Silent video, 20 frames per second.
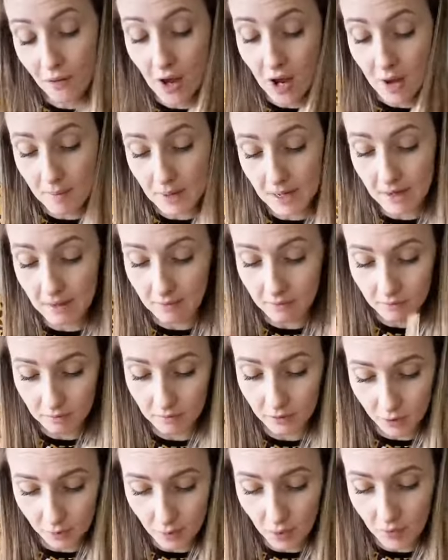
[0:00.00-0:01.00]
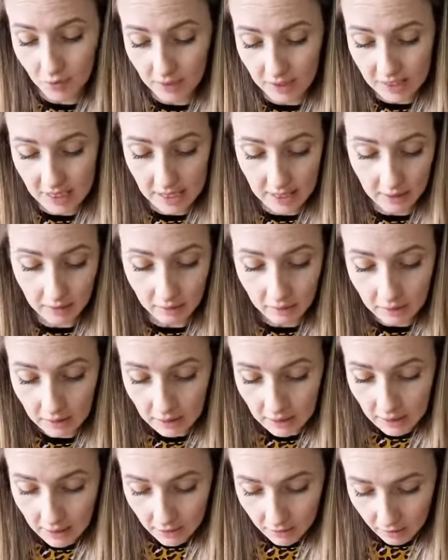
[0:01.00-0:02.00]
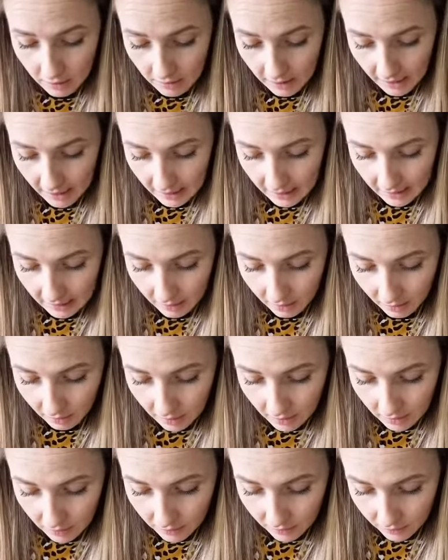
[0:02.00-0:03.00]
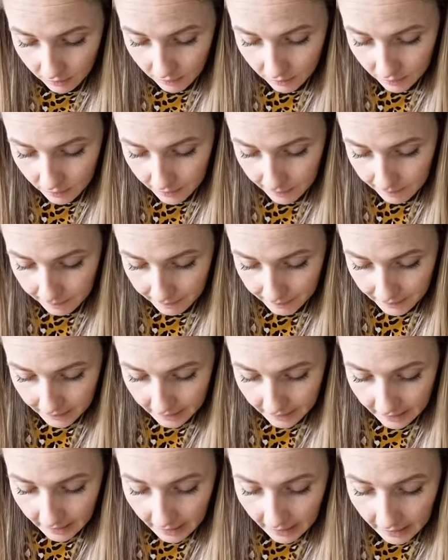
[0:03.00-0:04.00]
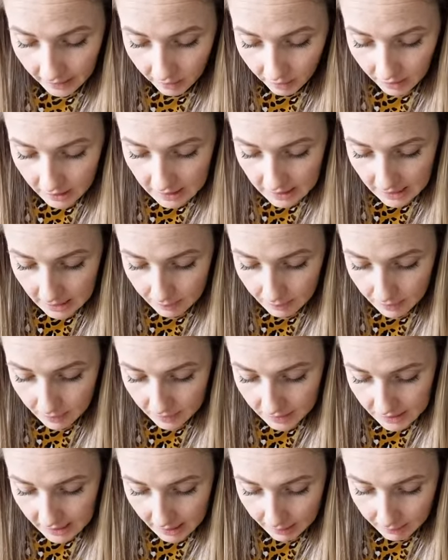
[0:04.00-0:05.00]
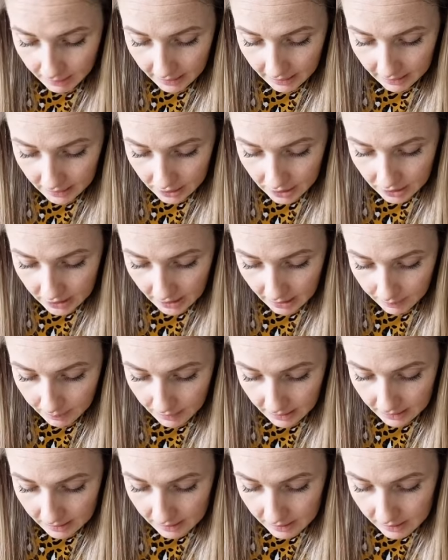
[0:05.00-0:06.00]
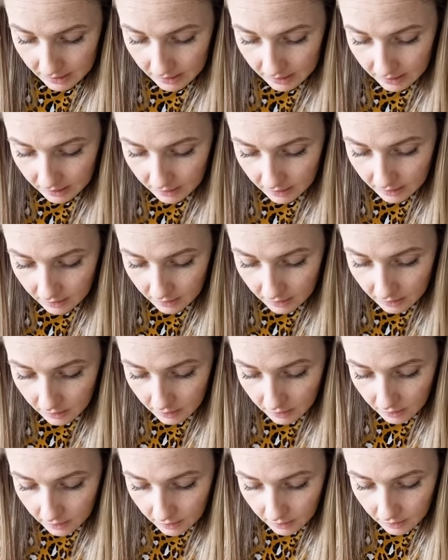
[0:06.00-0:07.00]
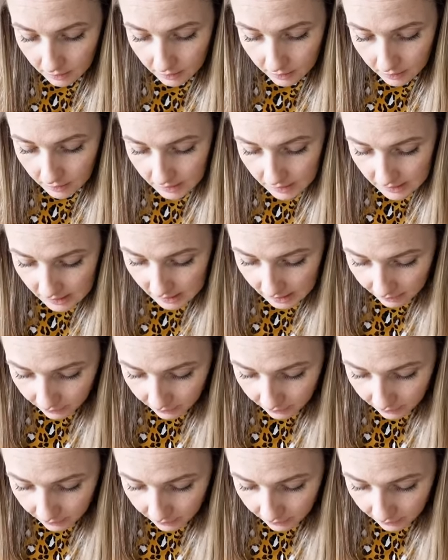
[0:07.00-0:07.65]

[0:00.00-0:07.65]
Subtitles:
it, smooth it down, you can kind of get an idea, because the application tape is see-through,